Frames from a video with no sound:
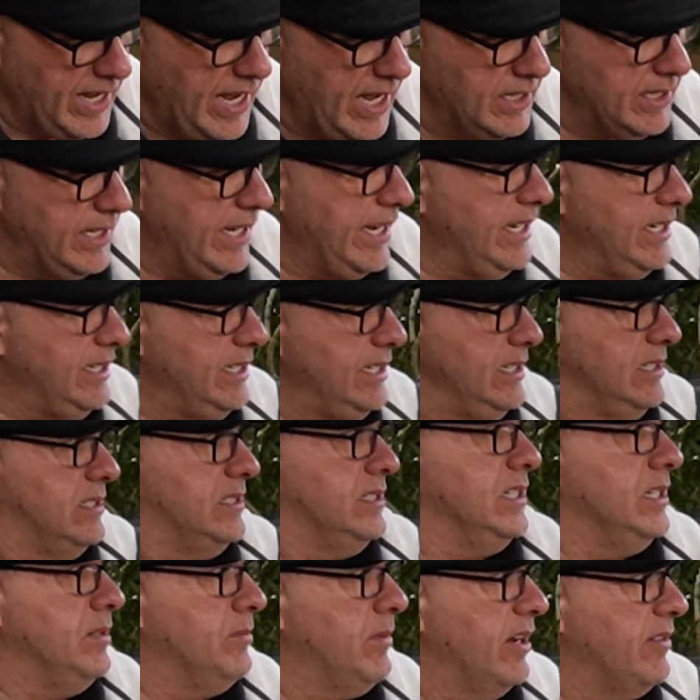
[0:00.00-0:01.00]

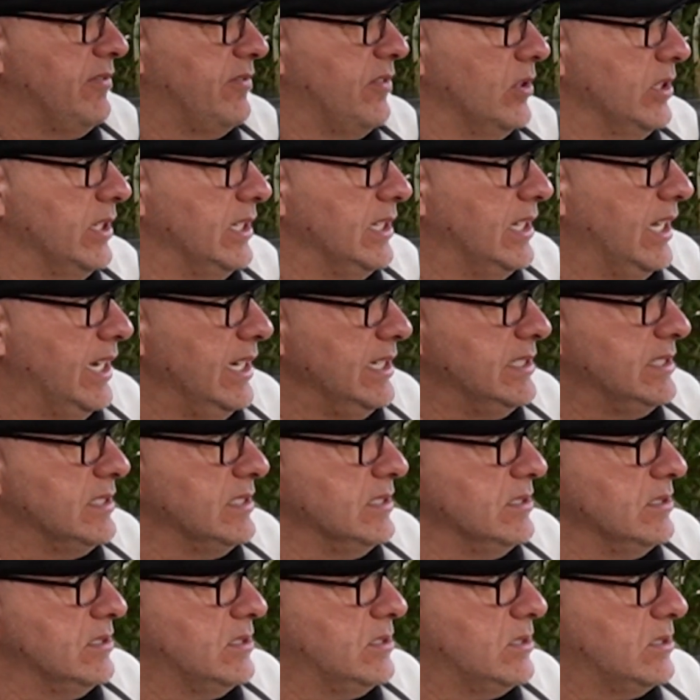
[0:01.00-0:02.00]
LADC, my fully
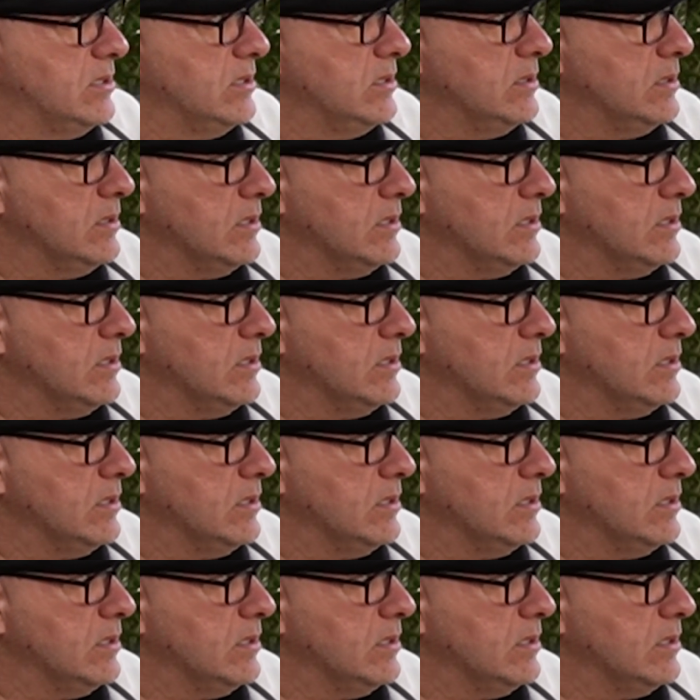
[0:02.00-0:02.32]
licensed